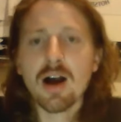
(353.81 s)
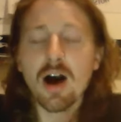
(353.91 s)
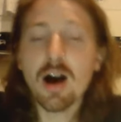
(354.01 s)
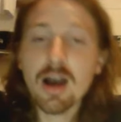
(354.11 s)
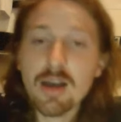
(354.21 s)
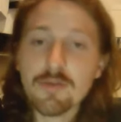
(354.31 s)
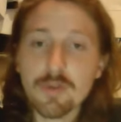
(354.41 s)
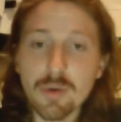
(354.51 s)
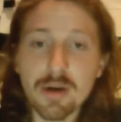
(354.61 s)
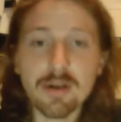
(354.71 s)
I,
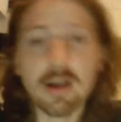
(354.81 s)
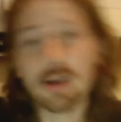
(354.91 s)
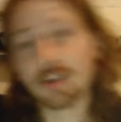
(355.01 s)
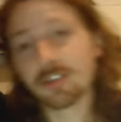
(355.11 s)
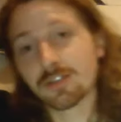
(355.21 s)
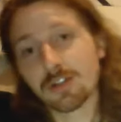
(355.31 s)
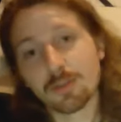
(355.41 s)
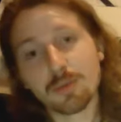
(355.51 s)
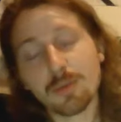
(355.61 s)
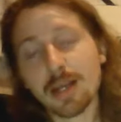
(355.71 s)
for one, uh, just got
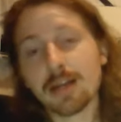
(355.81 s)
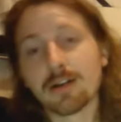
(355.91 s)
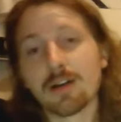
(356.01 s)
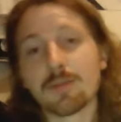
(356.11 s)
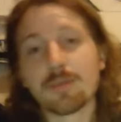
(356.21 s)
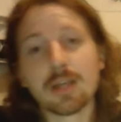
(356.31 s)
to put my hand up.